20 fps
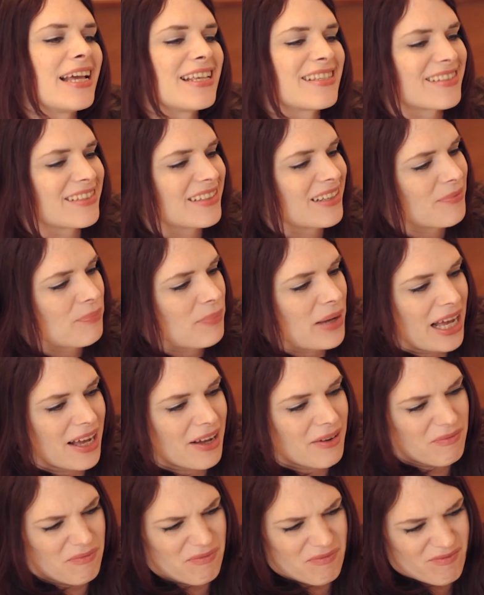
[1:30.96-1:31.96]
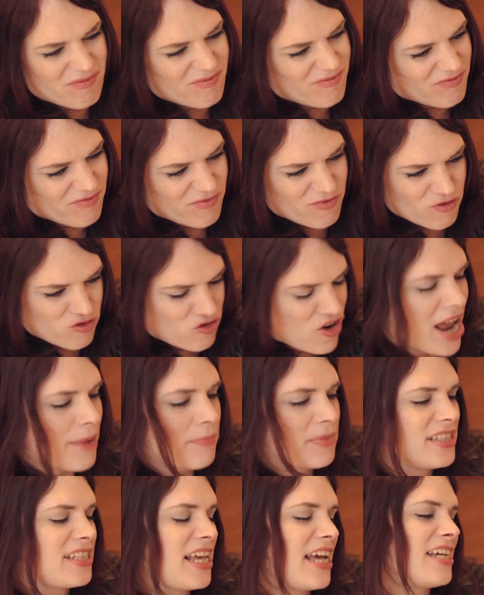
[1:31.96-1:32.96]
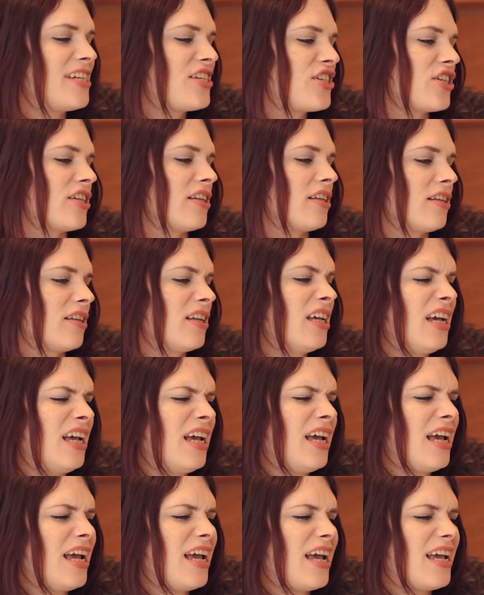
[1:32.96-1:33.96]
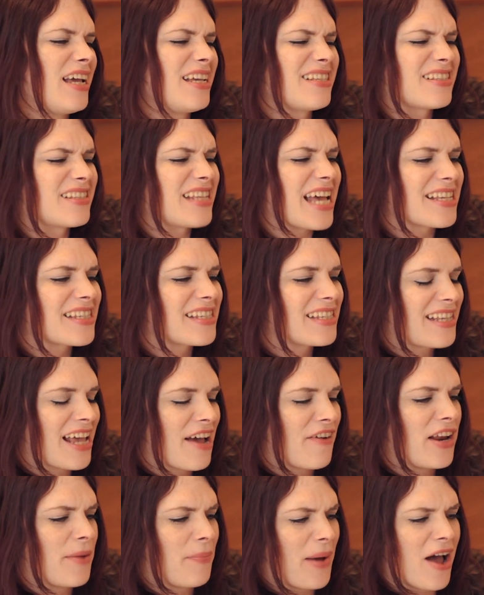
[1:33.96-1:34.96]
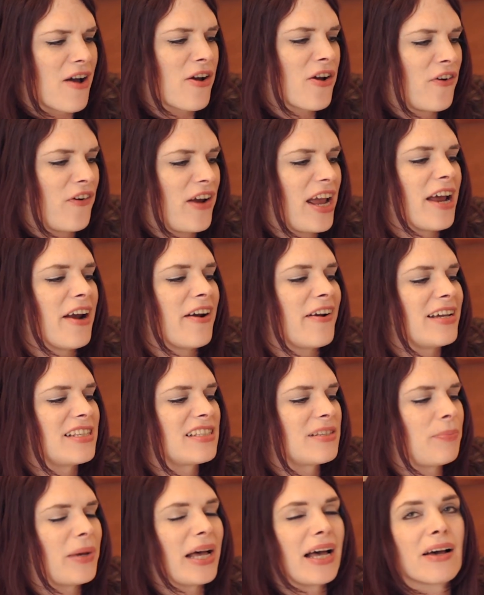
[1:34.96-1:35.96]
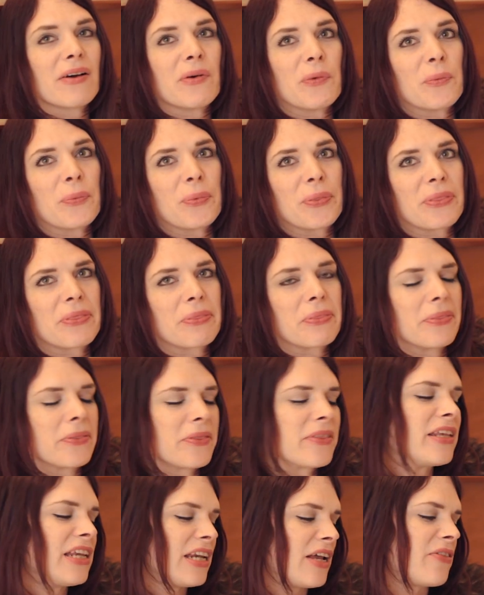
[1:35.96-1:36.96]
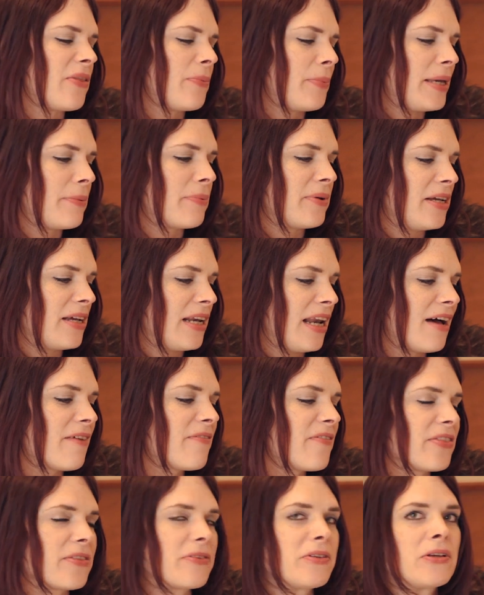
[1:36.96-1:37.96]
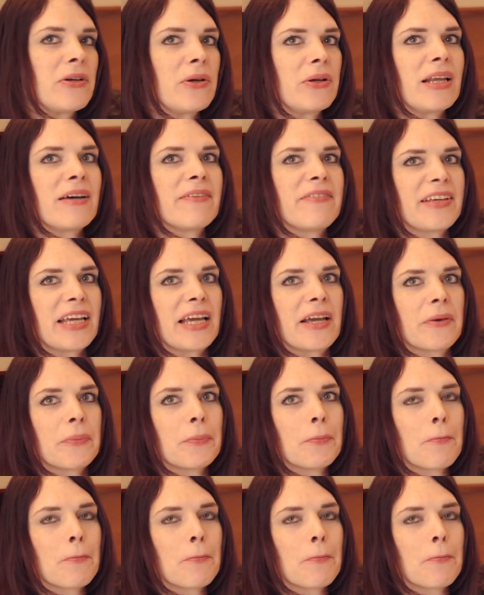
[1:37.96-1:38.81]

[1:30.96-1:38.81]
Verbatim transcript: isn't about reputation, isn't necessarily about career. It's about, you know, the people you love and who love you